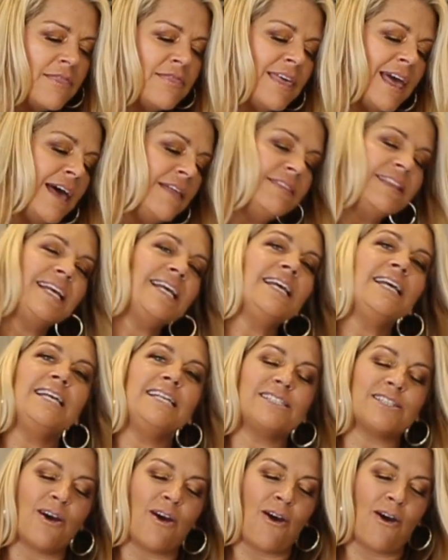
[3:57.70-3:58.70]
Then
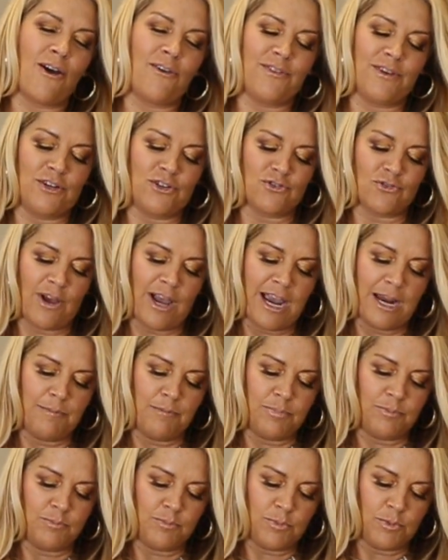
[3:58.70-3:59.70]
these are the dried
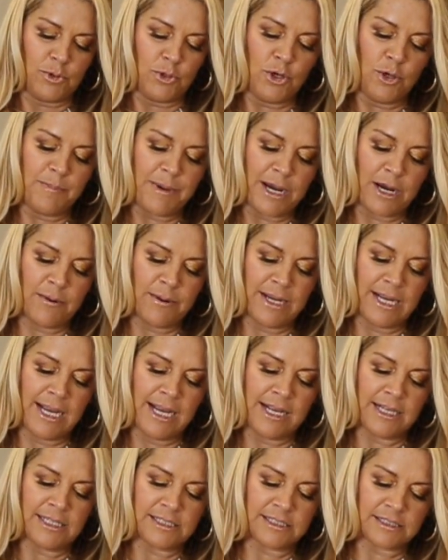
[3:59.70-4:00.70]

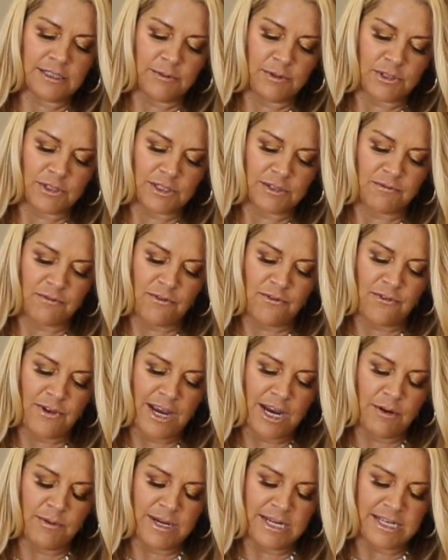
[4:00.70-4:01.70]
blueberries, which are
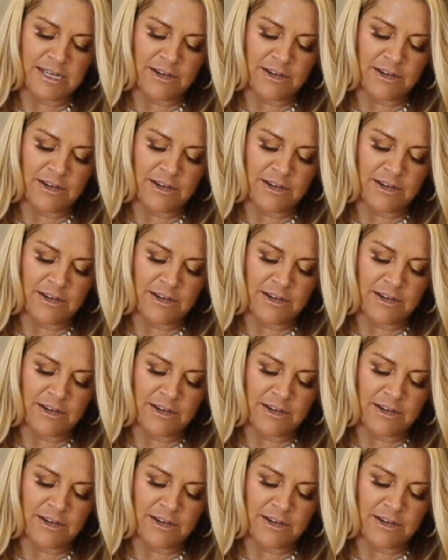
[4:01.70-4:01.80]
very